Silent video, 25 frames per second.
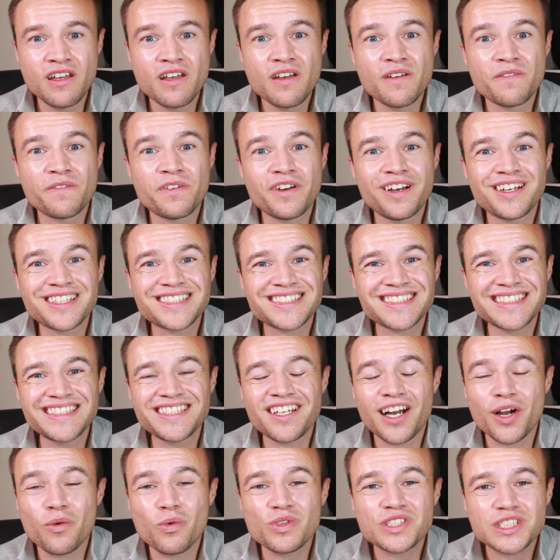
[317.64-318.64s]
Firstly,
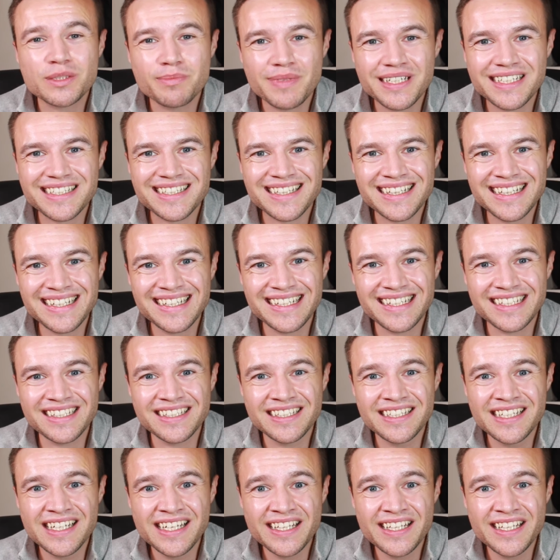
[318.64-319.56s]
I want to make clear